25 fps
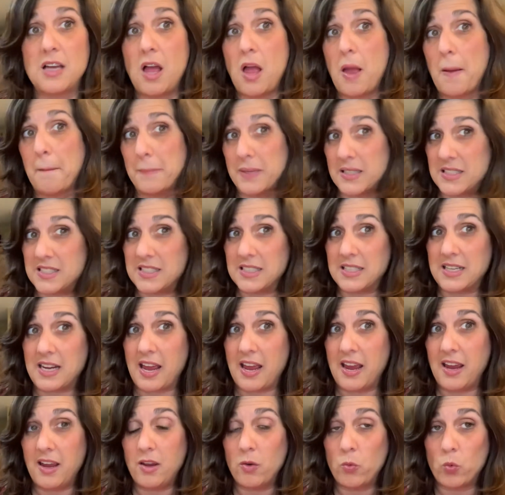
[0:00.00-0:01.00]
But
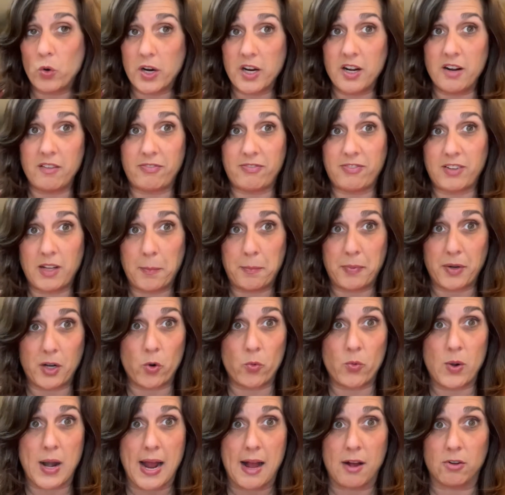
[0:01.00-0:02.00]
today we're going to flip it
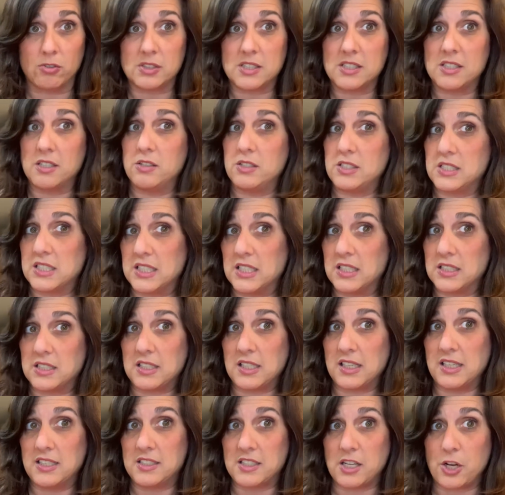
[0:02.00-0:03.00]
around since this
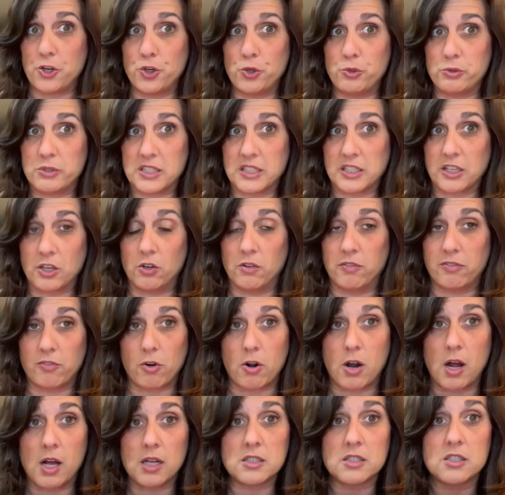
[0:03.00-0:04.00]
is a new skill for
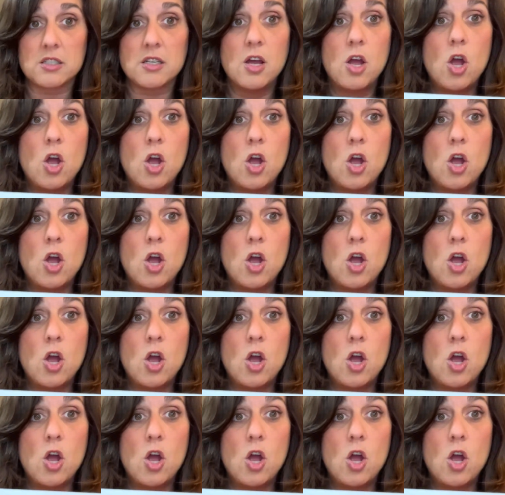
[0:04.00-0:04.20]
us.